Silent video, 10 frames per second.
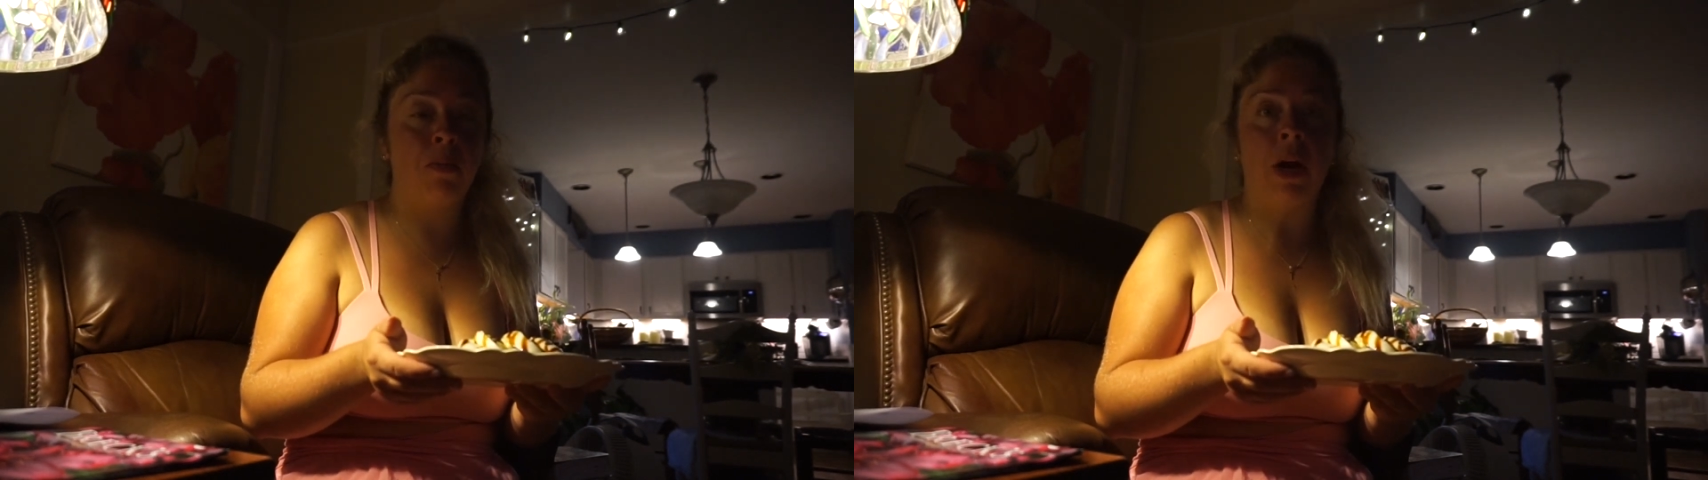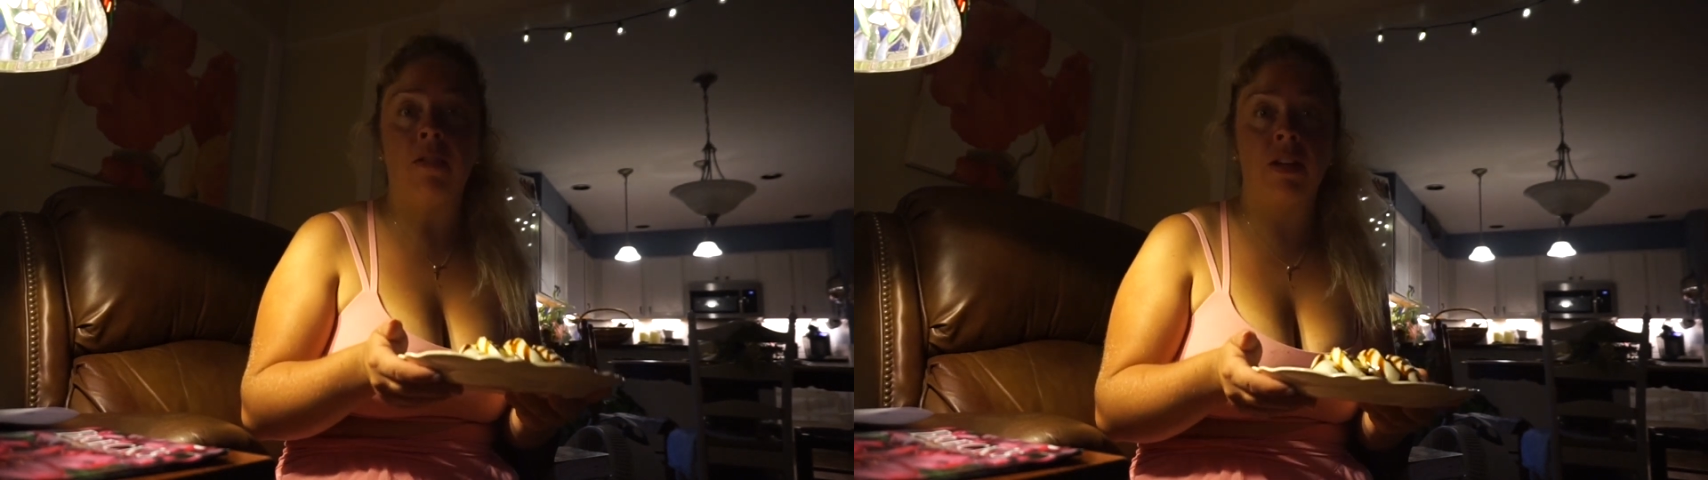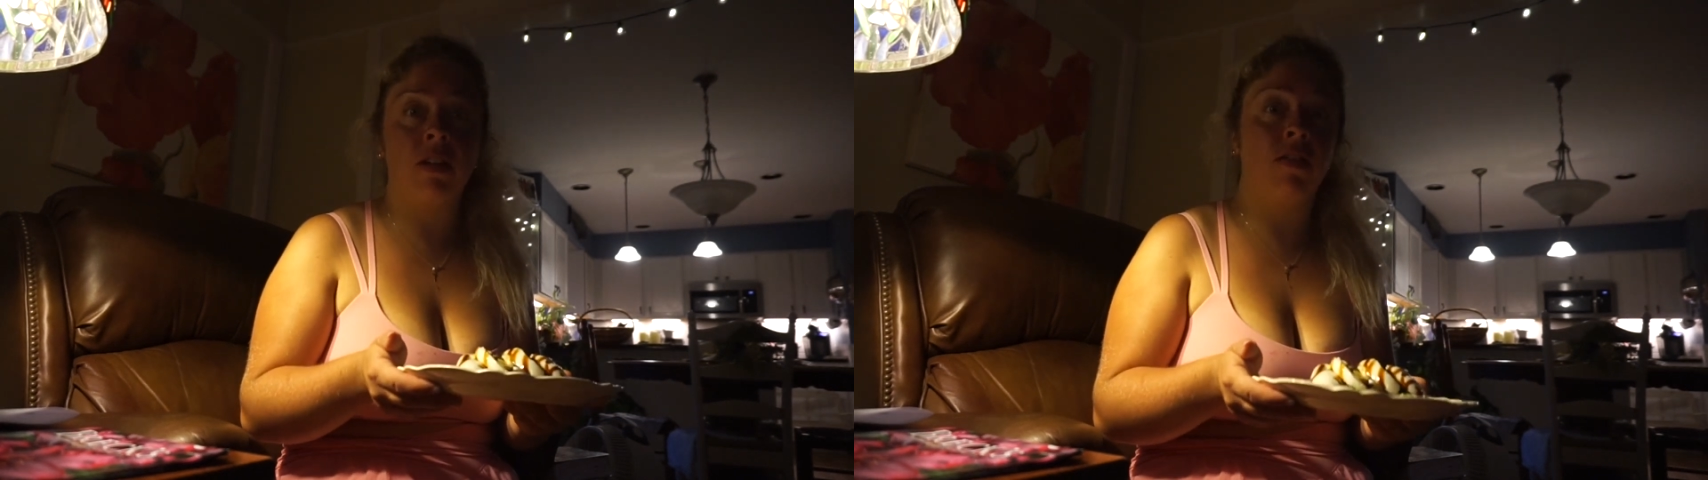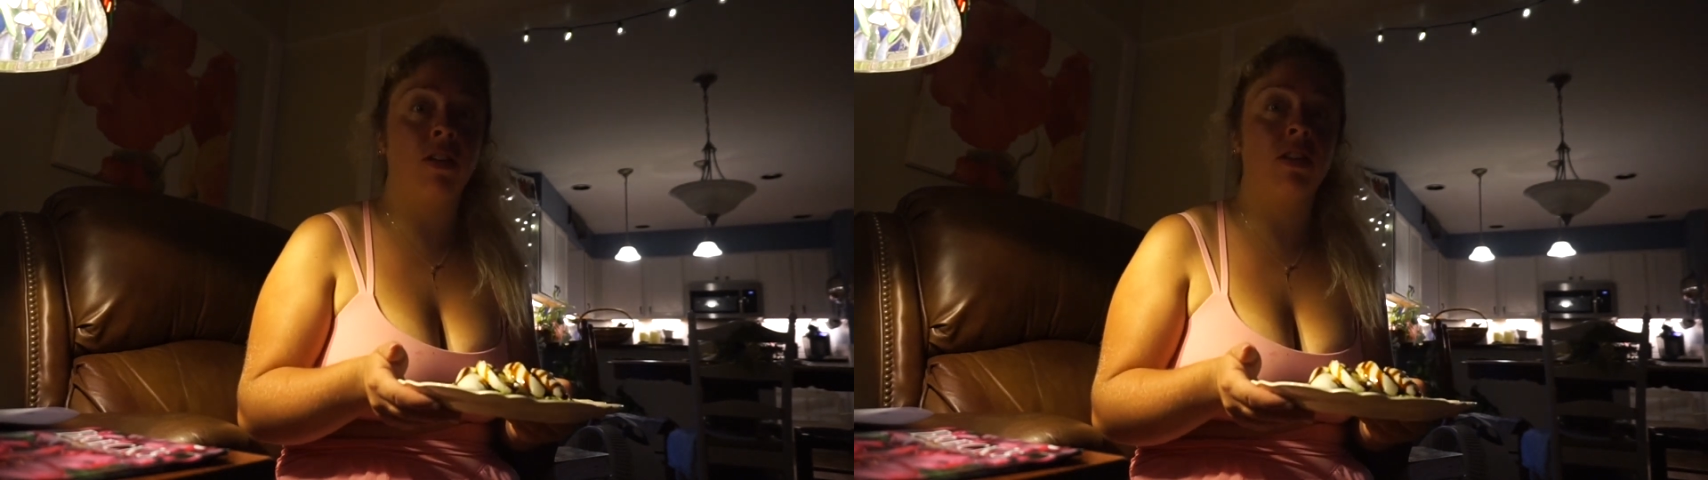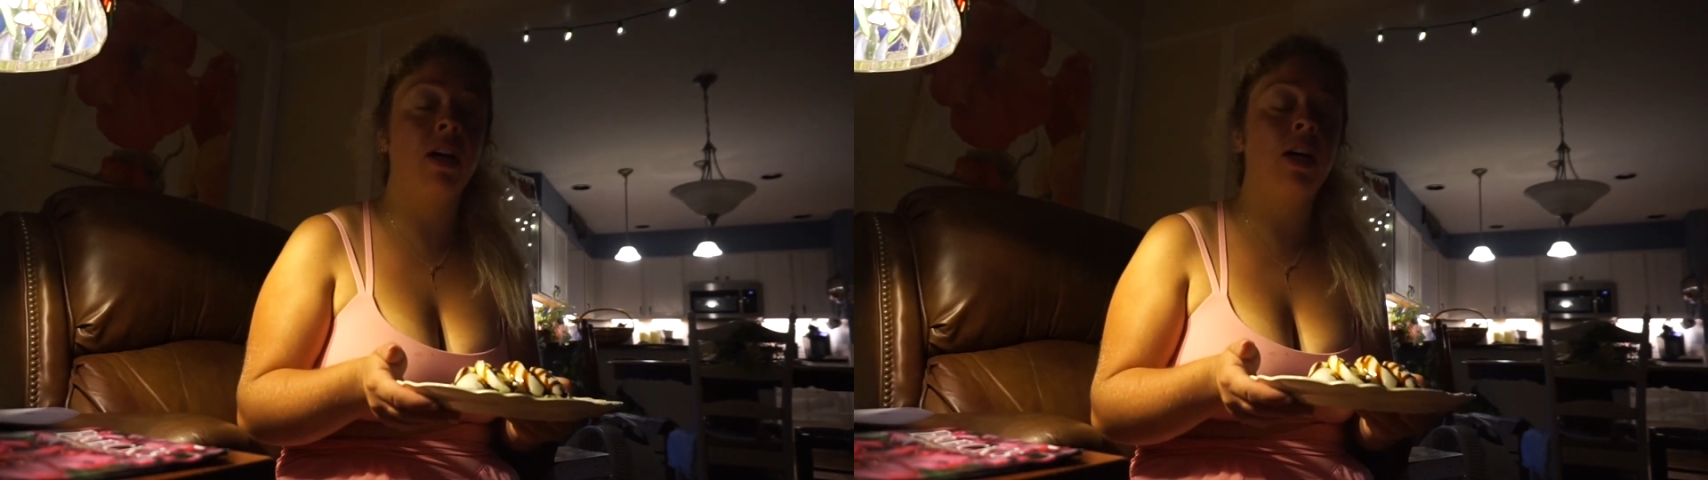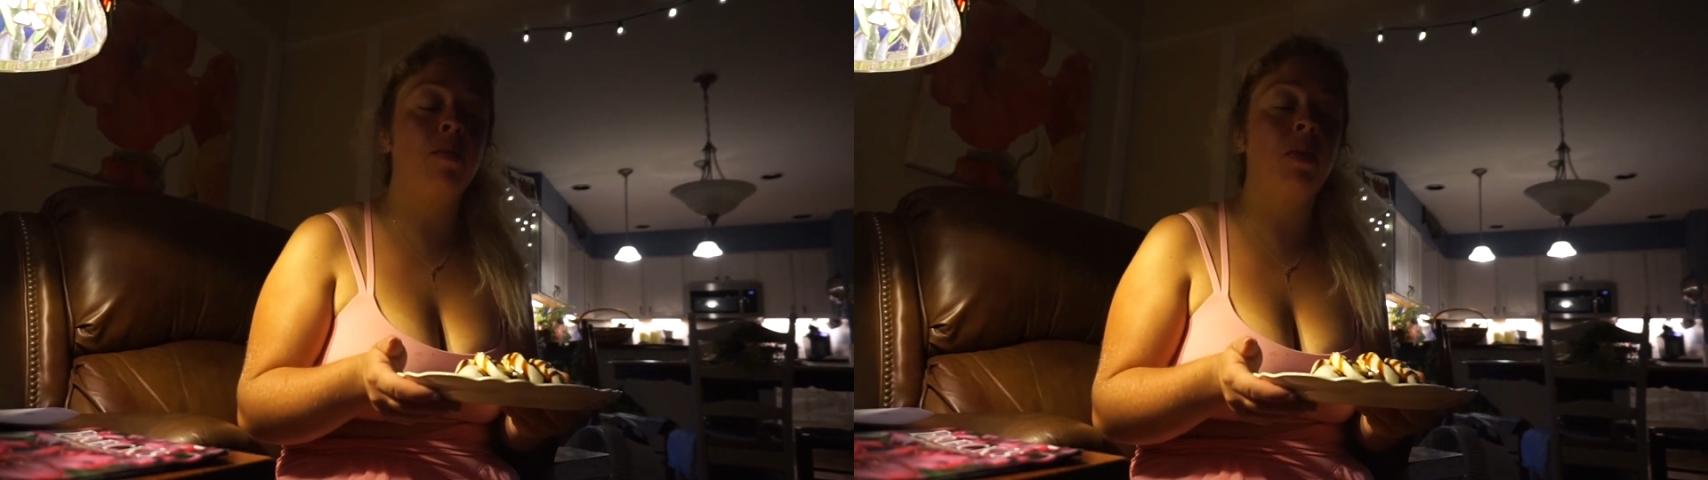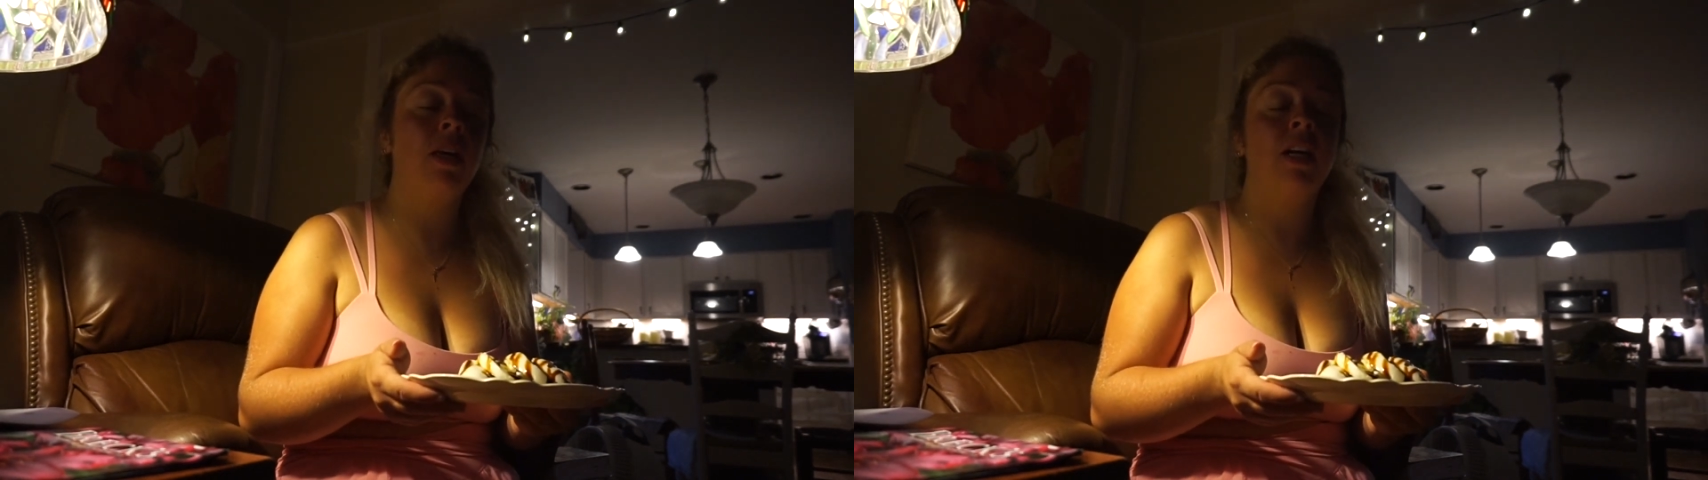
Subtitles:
breakfast of all time,